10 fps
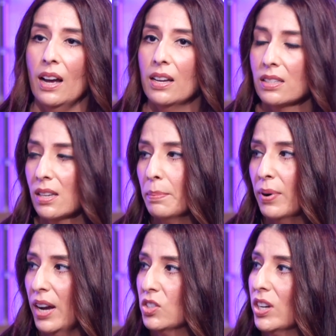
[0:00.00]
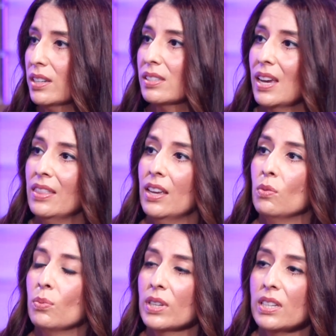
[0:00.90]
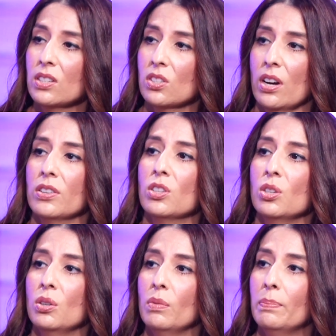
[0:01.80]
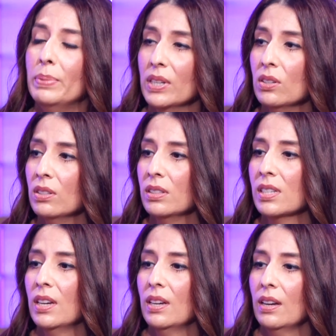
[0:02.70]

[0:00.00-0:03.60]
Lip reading: some projects, and then really start to build